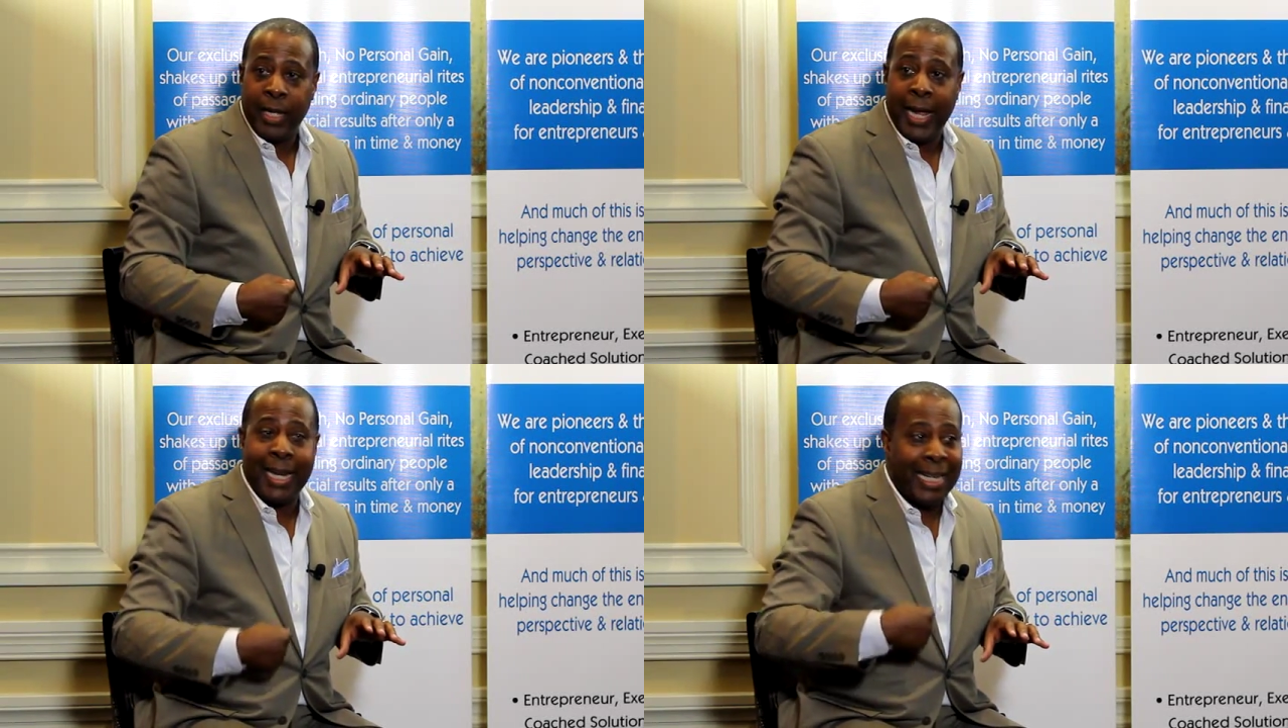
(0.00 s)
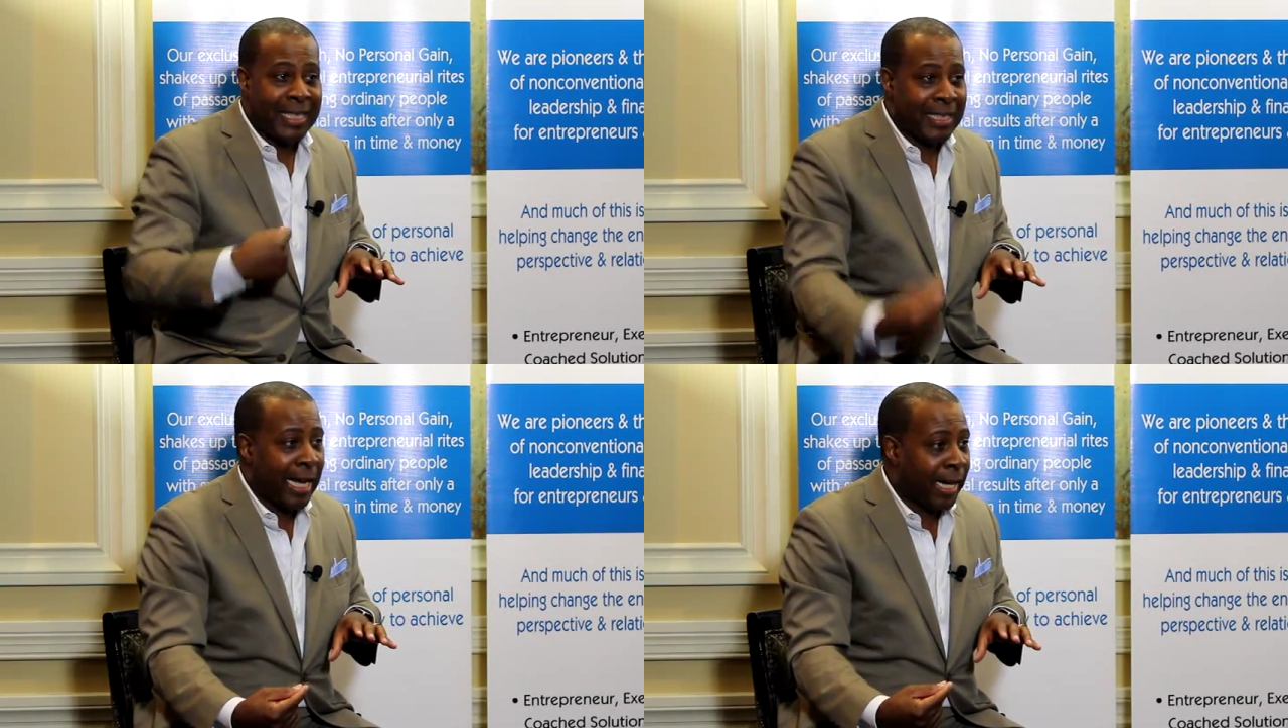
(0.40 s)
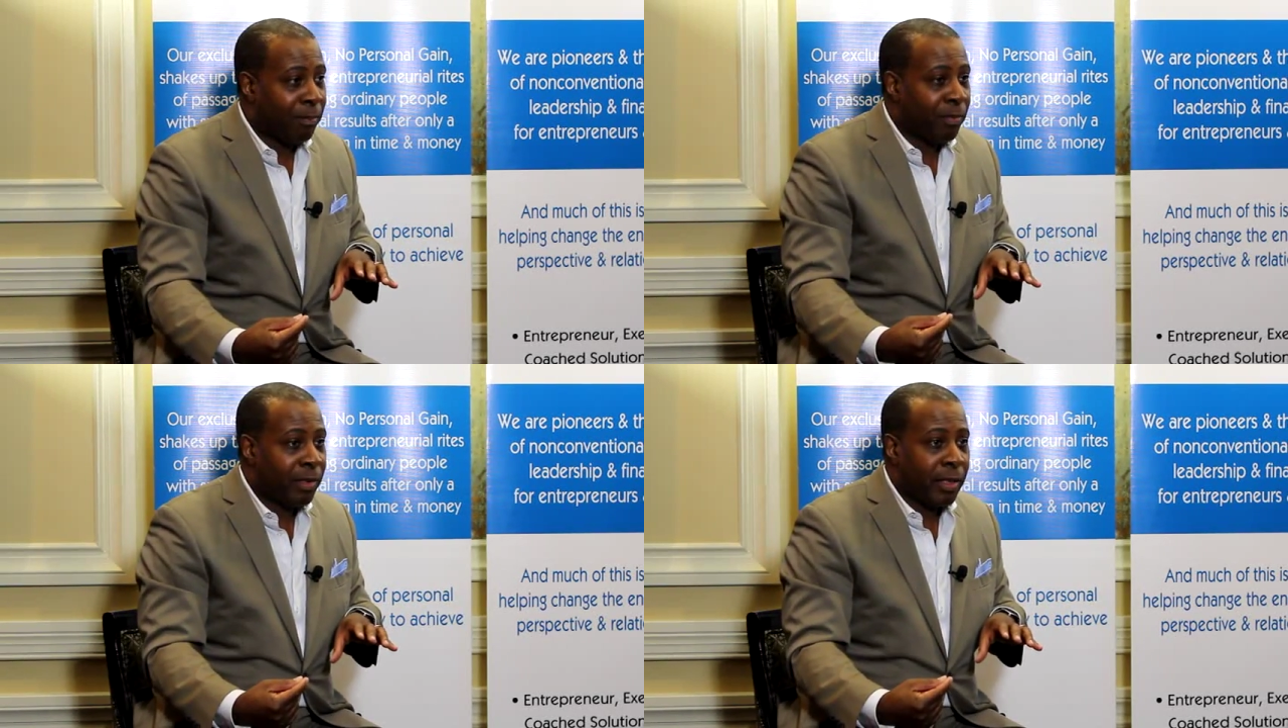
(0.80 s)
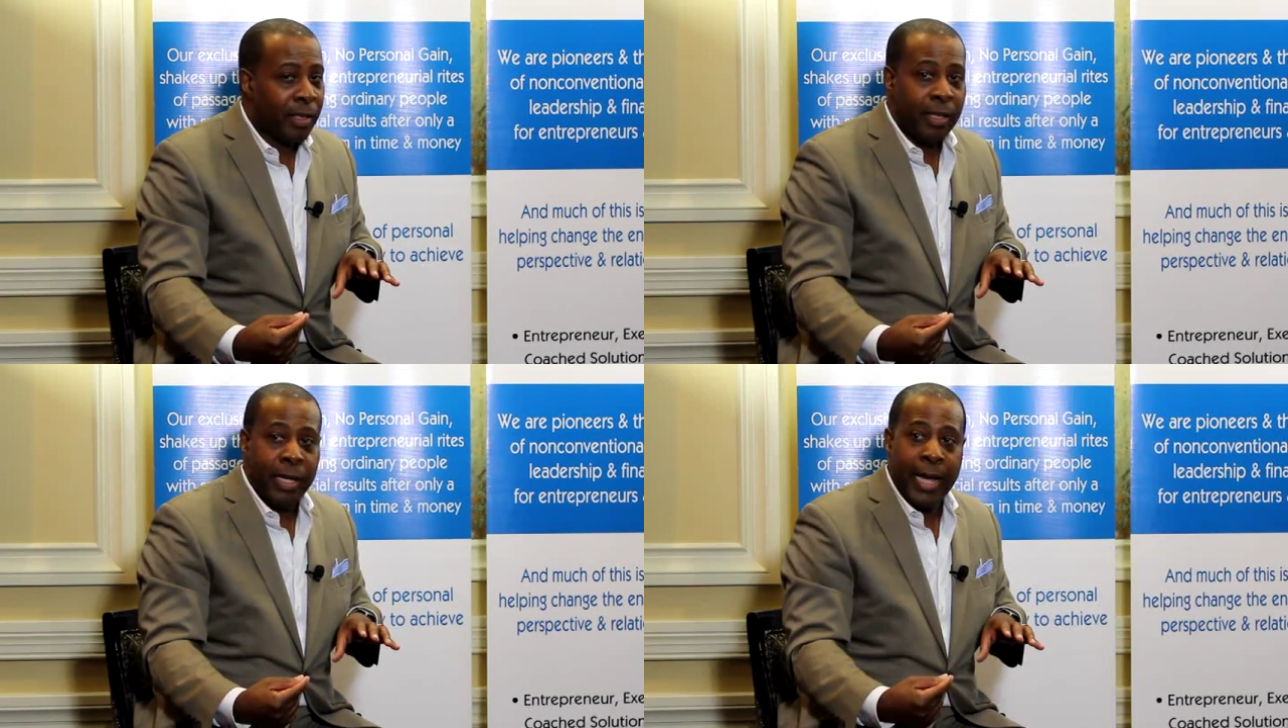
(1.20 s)
and insight
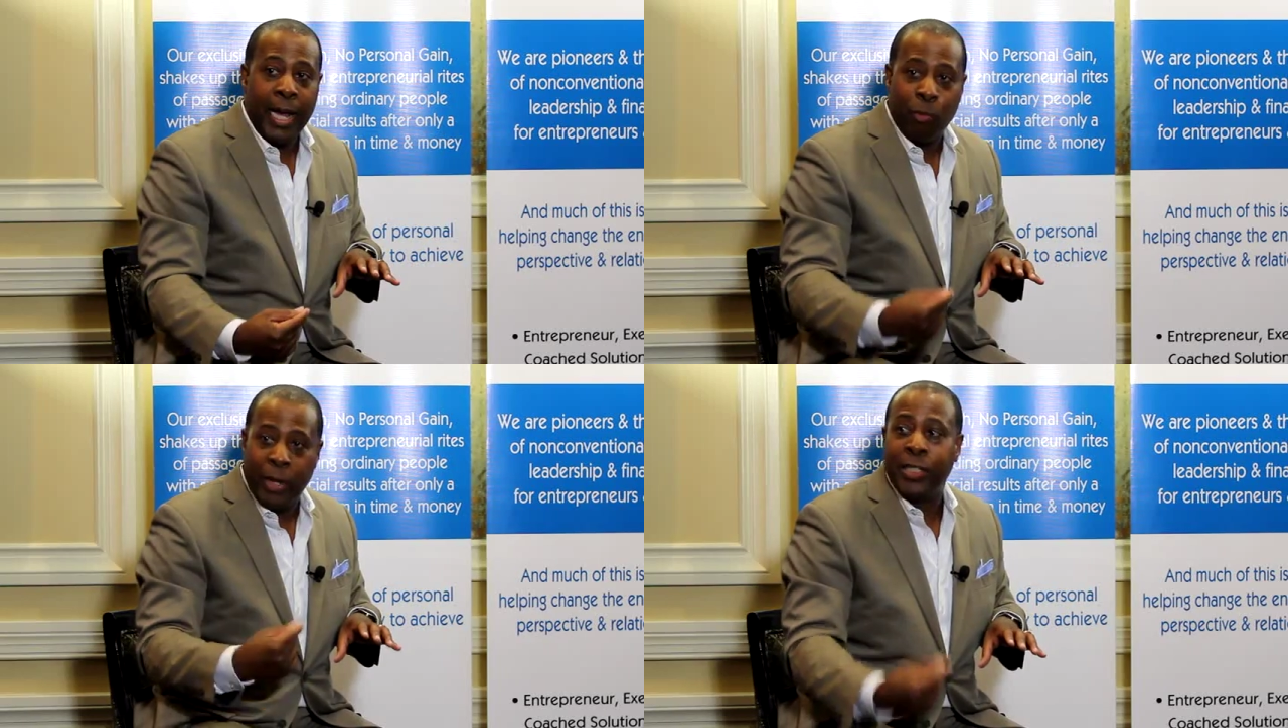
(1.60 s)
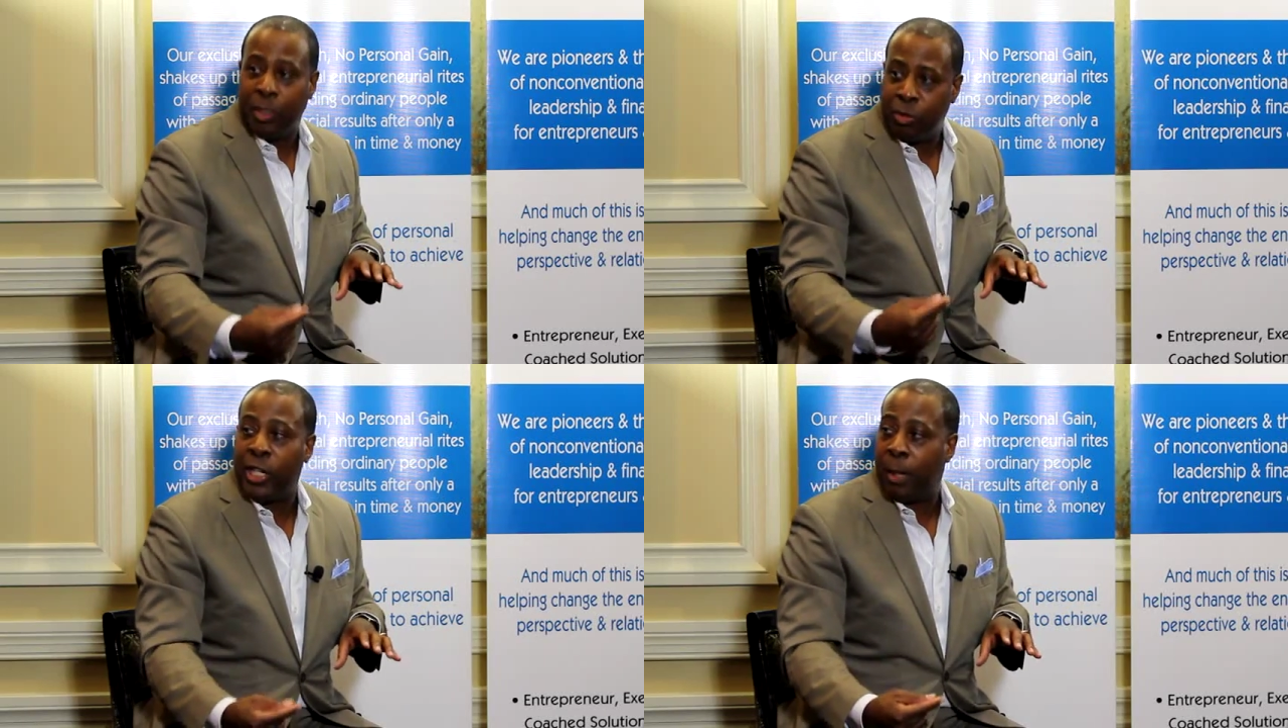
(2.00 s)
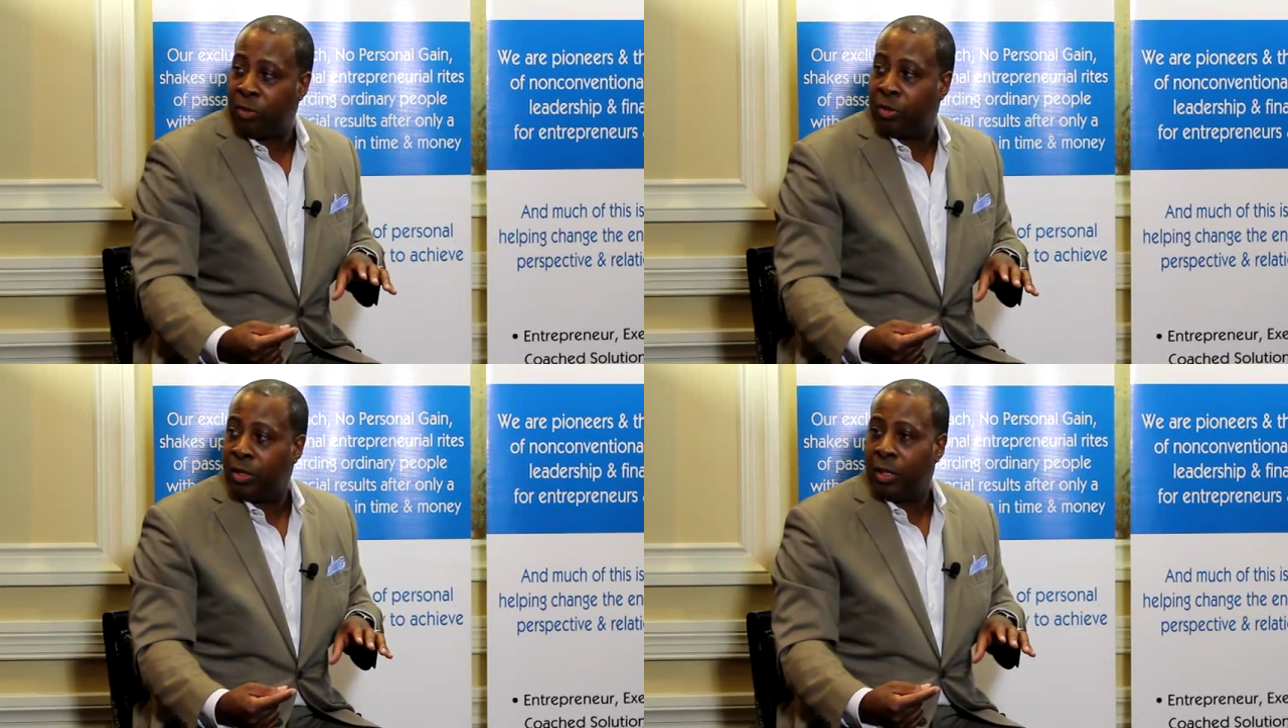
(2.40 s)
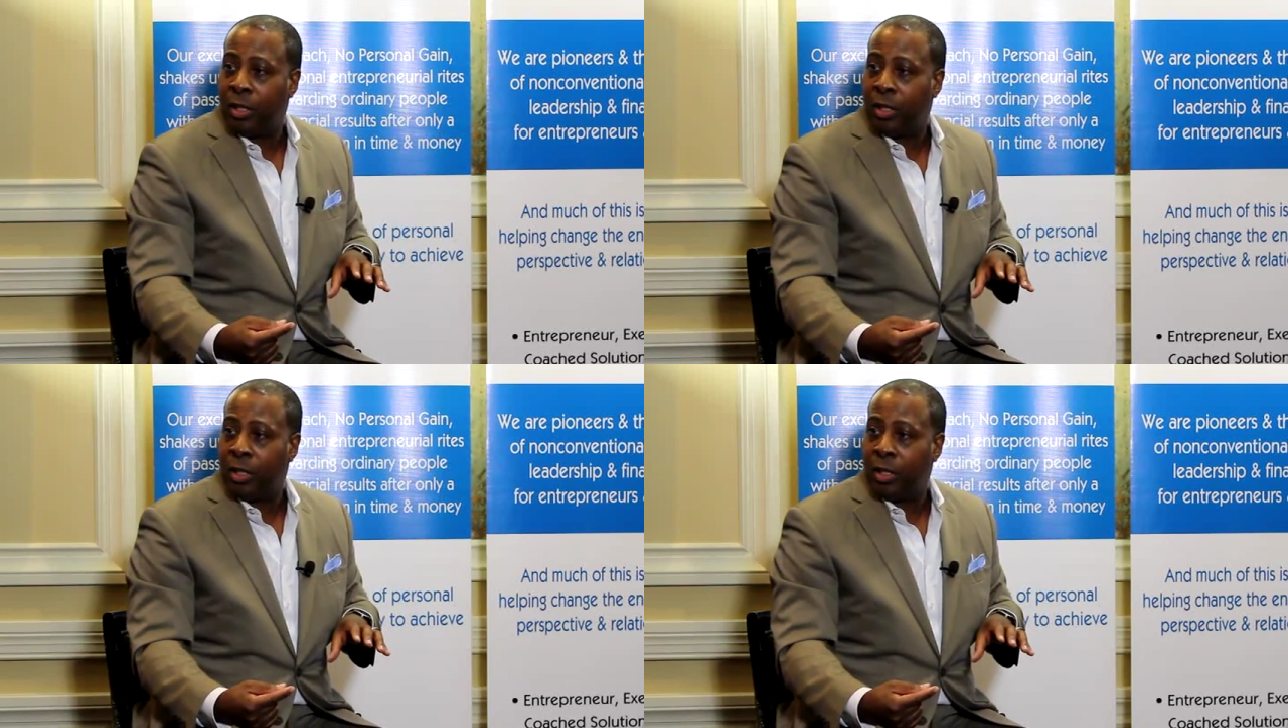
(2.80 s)
and win some chips."